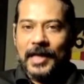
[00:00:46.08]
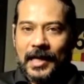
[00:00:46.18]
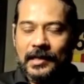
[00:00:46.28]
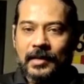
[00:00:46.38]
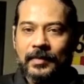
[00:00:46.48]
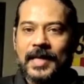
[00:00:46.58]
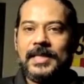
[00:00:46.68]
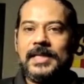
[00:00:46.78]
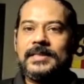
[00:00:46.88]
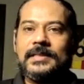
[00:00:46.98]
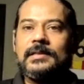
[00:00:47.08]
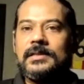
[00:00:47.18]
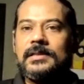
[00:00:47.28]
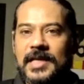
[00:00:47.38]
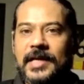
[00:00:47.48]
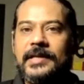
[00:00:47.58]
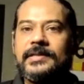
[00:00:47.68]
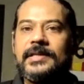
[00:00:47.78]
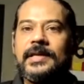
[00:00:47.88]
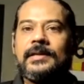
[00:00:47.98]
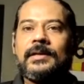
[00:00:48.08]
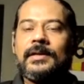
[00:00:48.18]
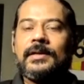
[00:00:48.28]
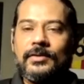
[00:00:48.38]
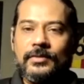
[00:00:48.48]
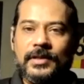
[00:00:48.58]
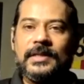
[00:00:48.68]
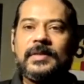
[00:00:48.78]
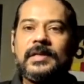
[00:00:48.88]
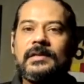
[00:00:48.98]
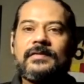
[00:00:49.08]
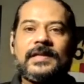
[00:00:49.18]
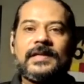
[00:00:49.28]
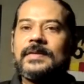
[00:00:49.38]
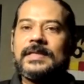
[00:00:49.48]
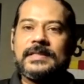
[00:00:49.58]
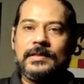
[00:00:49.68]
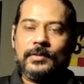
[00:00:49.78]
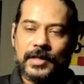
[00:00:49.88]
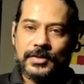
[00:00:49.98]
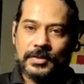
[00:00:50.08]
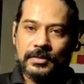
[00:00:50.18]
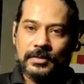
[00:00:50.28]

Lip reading: held up at that signal, standing there, in the middle of XYZ location.